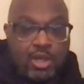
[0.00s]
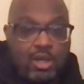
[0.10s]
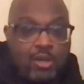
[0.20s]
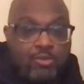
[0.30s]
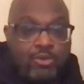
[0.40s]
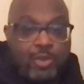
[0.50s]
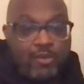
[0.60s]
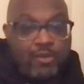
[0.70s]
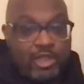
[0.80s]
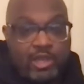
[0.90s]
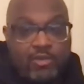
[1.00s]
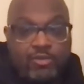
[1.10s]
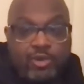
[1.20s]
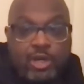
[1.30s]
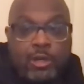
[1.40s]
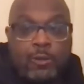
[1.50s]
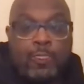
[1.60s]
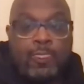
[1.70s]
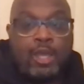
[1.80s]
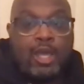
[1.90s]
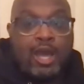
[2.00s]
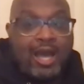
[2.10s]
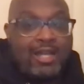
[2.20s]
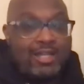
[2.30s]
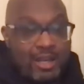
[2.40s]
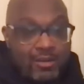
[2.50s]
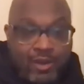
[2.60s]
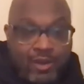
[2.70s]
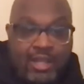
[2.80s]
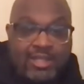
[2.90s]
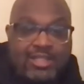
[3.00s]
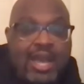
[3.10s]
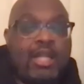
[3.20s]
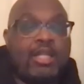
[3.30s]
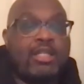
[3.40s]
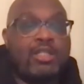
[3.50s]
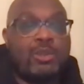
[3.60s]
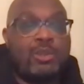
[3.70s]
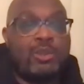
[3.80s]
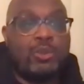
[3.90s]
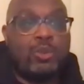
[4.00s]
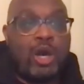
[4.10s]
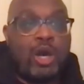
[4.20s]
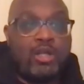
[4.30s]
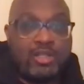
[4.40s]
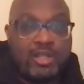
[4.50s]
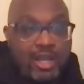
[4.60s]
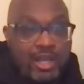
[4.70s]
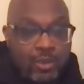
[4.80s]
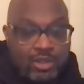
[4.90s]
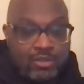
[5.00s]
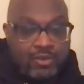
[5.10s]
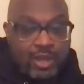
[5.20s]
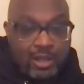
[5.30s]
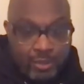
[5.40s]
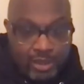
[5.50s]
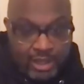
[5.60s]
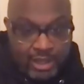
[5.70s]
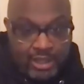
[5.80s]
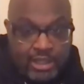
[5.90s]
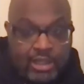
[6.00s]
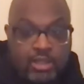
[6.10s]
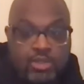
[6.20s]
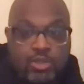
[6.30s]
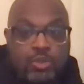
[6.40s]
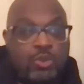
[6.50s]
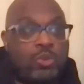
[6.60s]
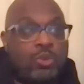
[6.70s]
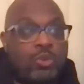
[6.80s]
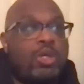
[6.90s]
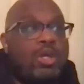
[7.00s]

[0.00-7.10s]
Um, from everything from identifying the talent to understanding what development they need to